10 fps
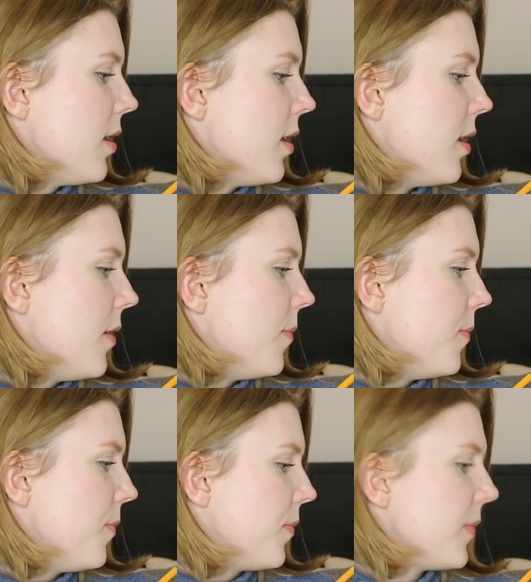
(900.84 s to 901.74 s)

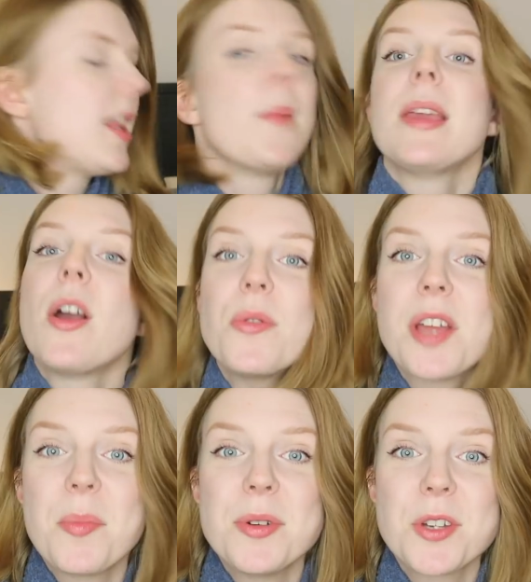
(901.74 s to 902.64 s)
Um, let me hold it
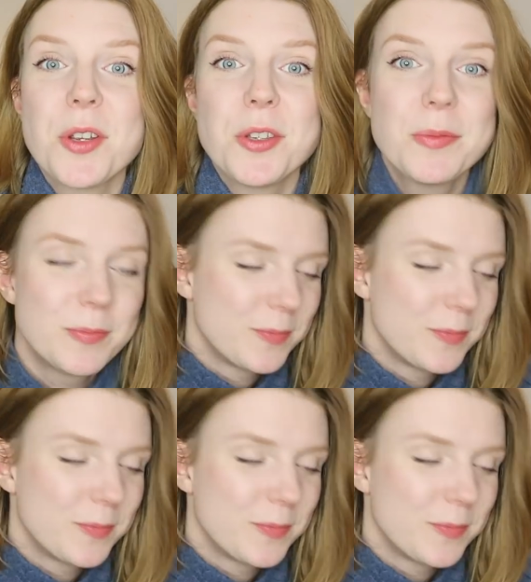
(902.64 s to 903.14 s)
up and show you.